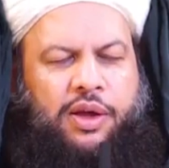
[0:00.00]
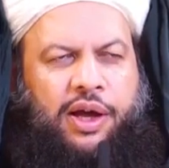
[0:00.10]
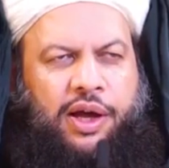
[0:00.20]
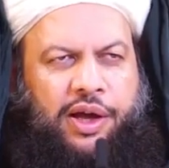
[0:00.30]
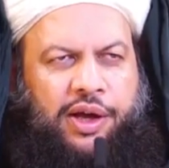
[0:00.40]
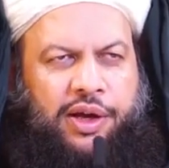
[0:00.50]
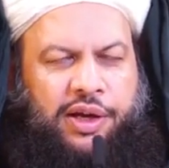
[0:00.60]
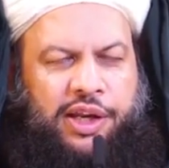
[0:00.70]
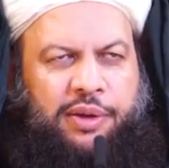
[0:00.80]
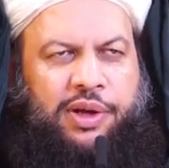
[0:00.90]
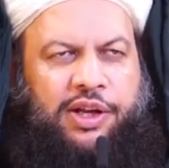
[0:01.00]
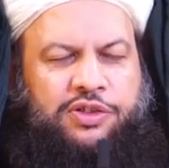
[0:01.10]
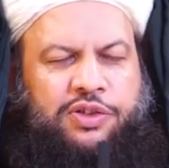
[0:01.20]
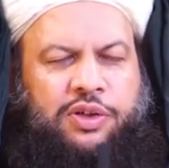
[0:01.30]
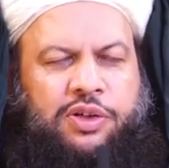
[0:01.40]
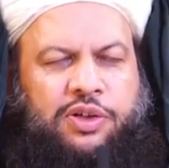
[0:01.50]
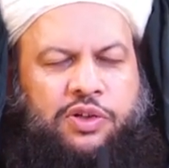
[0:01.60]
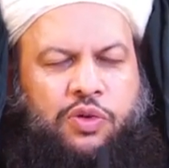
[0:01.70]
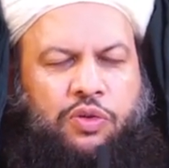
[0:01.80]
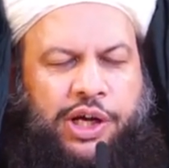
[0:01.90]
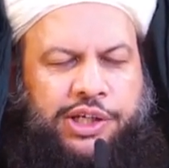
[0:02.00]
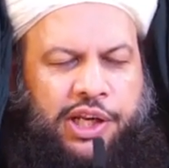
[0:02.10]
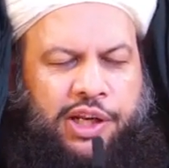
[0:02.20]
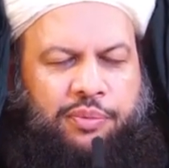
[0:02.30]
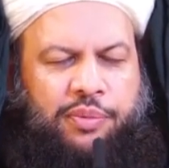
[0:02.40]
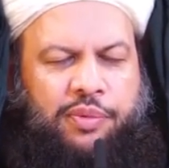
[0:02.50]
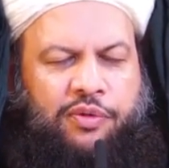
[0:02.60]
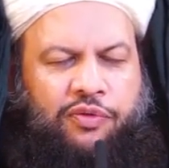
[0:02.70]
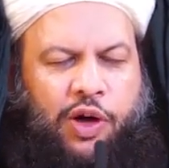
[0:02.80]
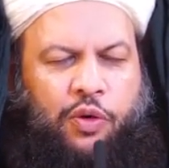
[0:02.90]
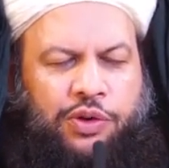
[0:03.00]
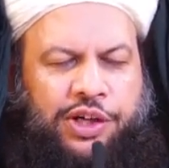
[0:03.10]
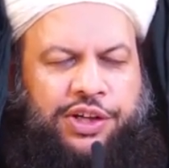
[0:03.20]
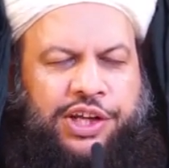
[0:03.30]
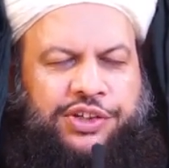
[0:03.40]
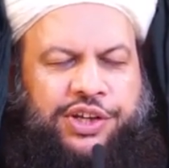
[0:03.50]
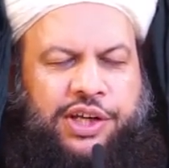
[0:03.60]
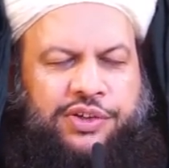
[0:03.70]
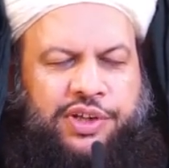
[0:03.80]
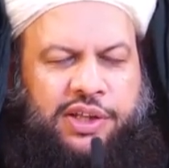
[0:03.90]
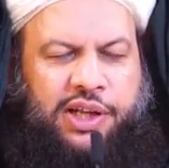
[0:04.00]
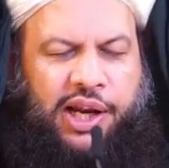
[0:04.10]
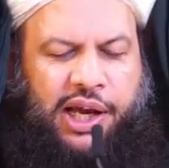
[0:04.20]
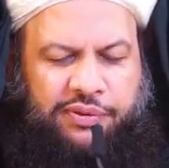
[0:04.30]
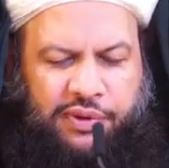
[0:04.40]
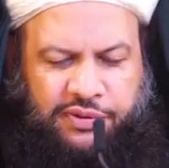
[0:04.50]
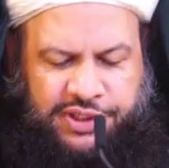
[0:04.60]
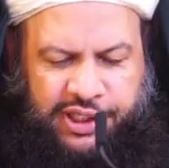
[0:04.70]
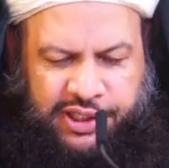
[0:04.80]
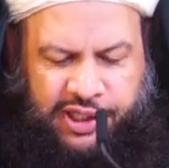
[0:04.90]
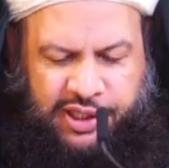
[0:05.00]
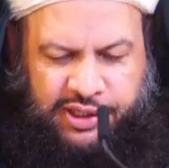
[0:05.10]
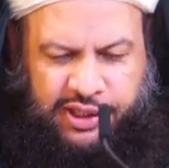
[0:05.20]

uh, enable us to actually follow the teachings and the life of Sayyidah